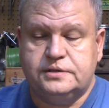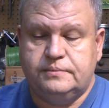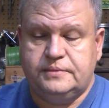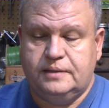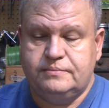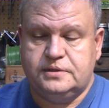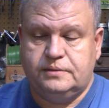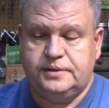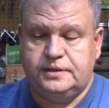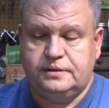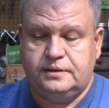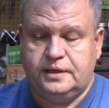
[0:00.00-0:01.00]
sometimes there'll
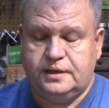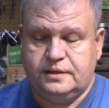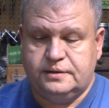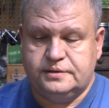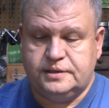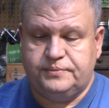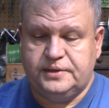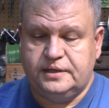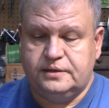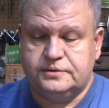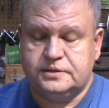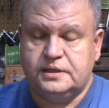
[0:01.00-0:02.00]
be something
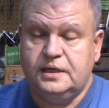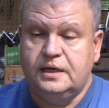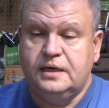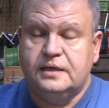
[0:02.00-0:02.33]
else, and